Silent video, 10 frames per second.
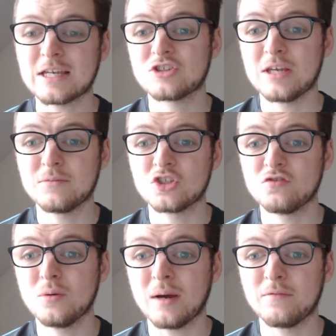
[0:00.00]
see the
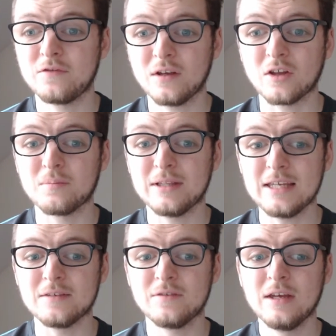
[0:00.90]
likes of Tammy
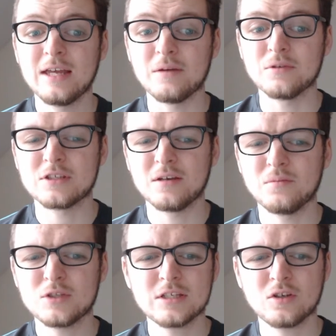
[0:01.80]
Abraham
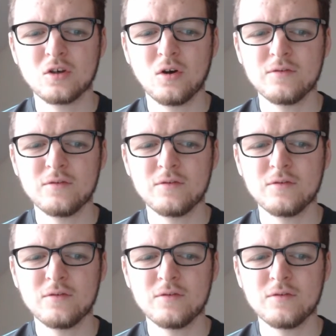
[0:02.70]
come on,